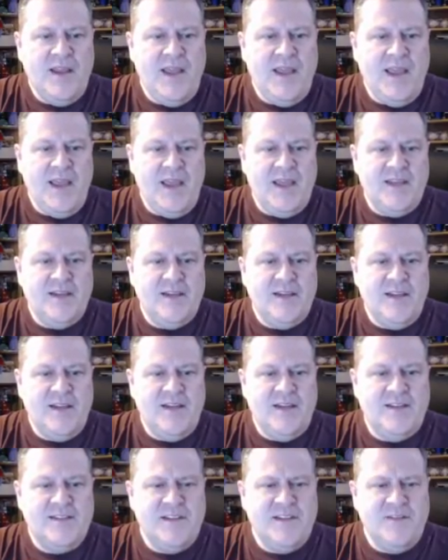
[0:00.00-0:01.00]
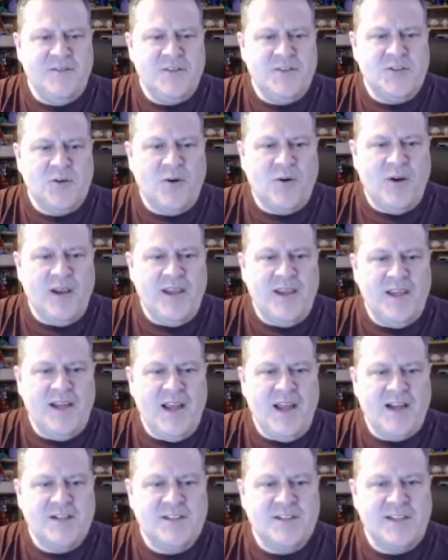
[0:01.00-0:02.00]
And in his inventory, it
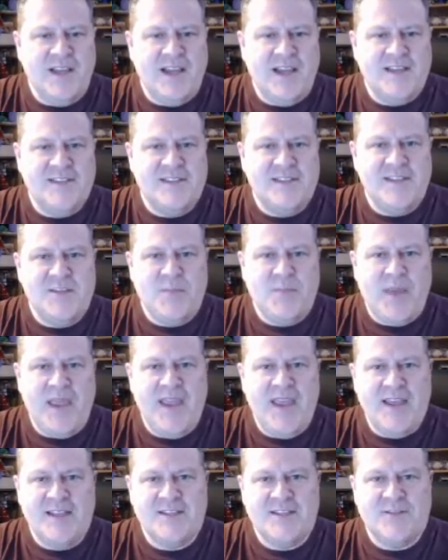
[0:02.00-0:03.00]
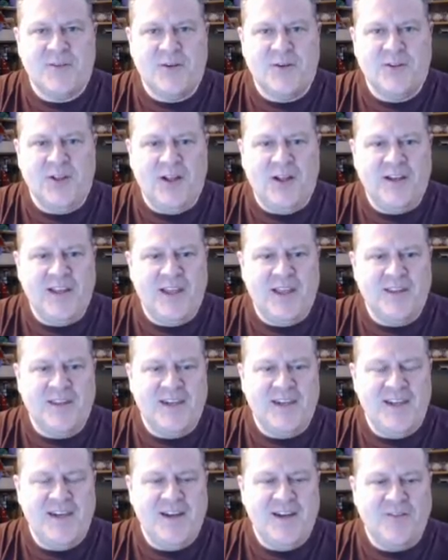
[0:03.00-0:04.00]
actually has these pants for Claudette
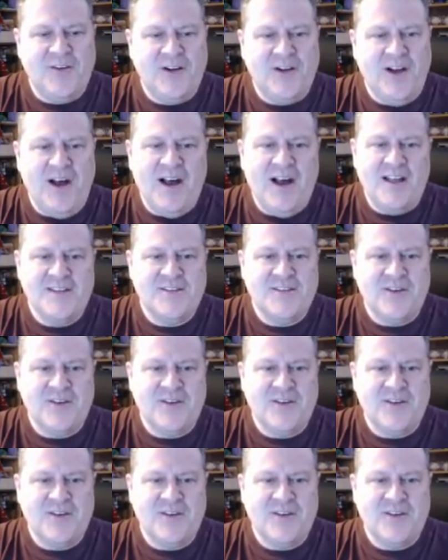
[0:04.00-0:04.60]
that he never got.